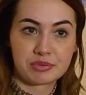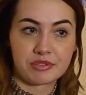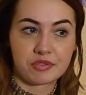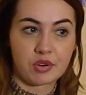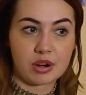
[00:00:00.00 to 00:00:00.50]

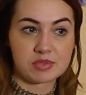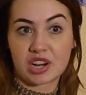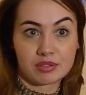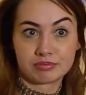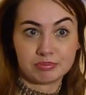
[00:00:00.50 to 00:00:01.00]
reforms
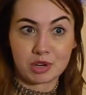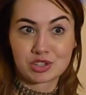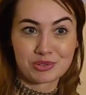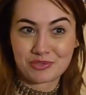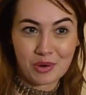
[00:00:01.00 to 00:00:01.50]
aren't
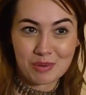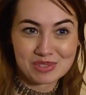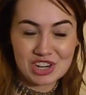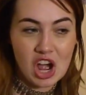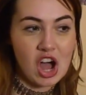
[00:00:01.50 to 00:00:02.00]
much reforms
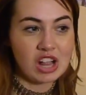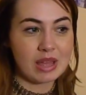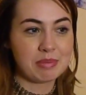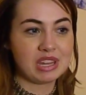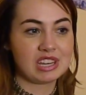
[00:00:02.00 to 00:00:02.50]
at all.
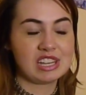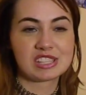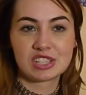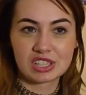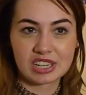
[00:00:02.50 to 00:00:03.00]
I mean, he's
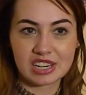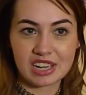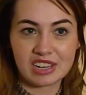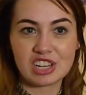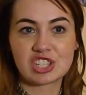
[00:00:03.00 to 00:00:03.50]
still
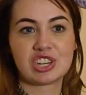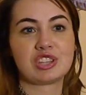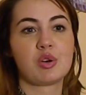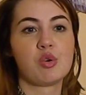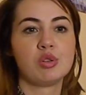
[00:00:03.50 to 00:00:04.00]
gonna initiate
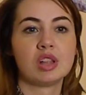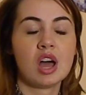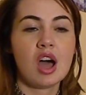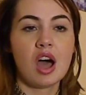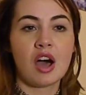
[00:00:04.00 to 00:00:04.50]
the whole
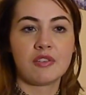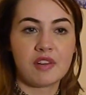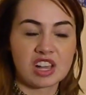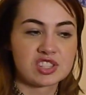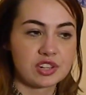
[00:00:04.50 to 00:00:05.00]

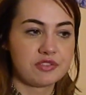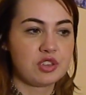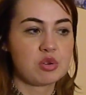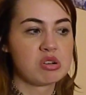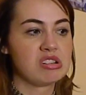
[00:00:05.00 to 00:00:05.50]
fossil
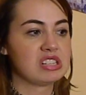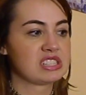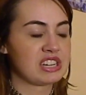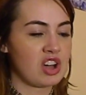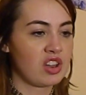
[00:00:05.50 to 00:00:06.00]
fuels
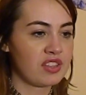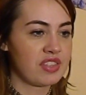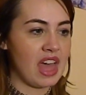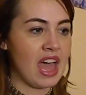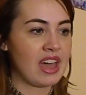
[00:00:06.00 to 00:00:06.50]
and all of
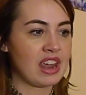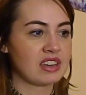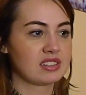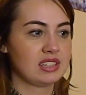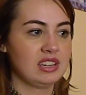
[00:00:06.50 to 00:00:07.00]
that,
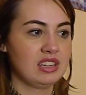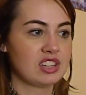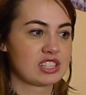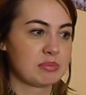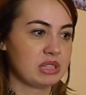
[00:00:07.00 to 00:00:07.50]
and he
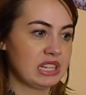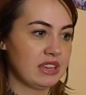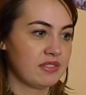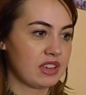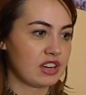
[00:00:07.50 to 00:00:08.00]
doesn't
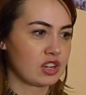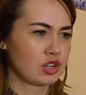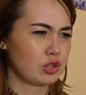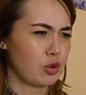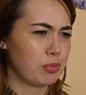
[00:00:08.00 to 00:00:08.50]
believe in
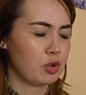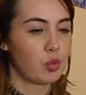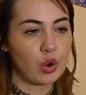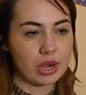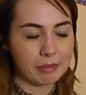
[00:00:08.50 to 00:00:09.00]
global
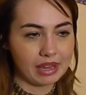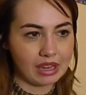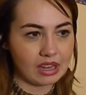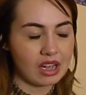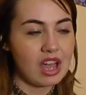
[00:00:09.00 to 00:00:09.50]

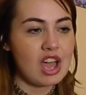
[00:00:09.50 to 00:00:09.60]
warming.